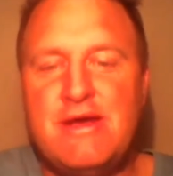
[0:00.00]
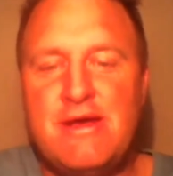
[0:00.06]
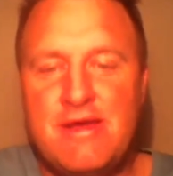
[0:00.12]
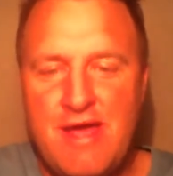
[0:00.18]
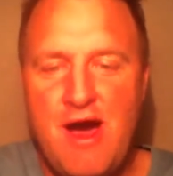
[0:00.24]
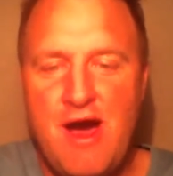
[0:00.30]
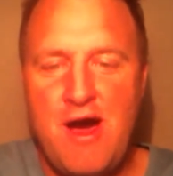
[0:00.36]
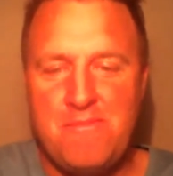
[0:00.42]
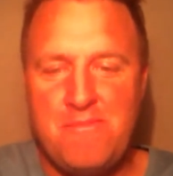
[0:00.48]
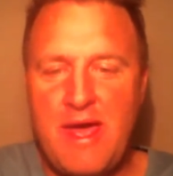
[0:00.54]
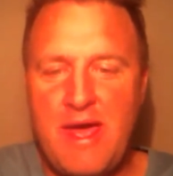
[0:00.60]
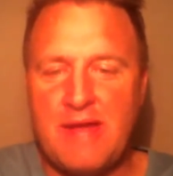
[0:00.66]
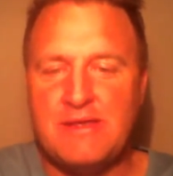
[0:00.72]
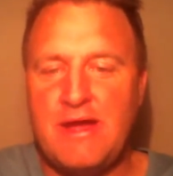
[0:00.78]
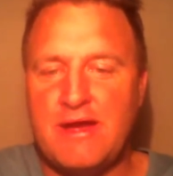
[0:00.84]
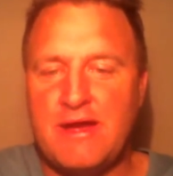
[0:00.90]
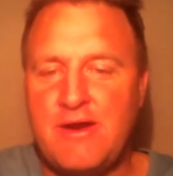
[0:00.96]

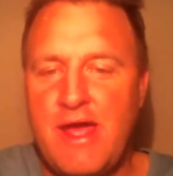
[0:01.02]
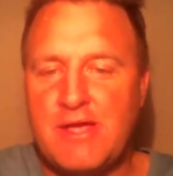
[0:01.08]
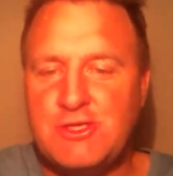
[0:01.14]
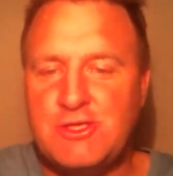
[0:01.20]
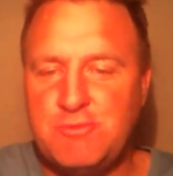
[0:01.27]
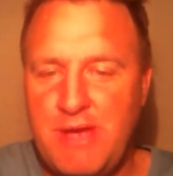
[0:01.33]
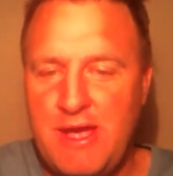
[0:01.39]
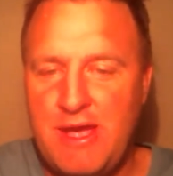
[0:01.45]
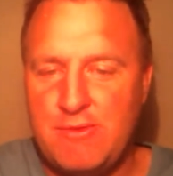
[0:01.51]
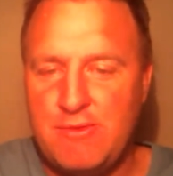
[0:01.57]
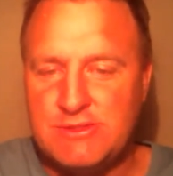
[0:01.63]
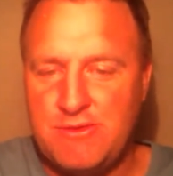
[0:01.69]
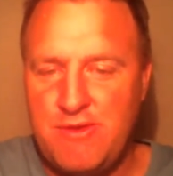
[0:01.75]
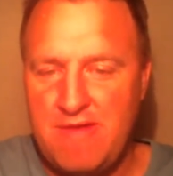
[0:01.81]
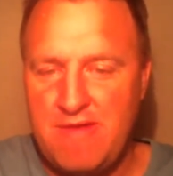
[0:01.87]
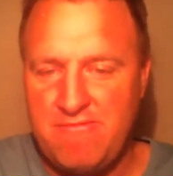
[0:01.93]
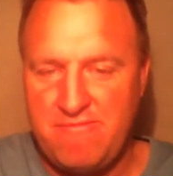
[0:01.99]
And Craig Joubert was
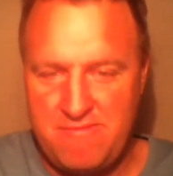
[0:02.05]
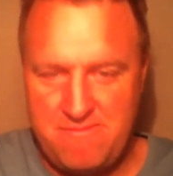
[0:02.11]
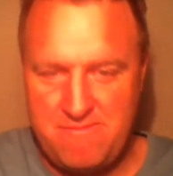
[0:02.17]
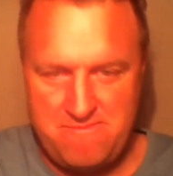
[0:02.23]
the ref.